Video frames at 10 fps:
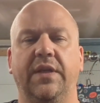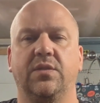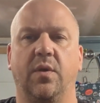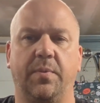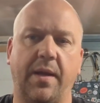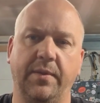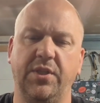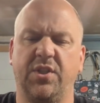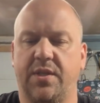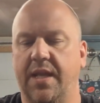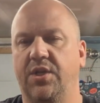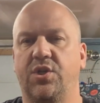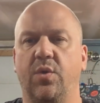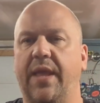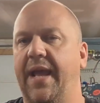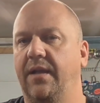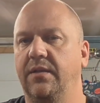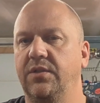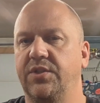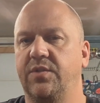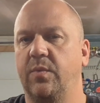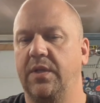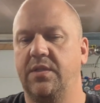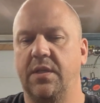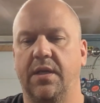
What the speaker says: so I'll probably just kind of show that, just what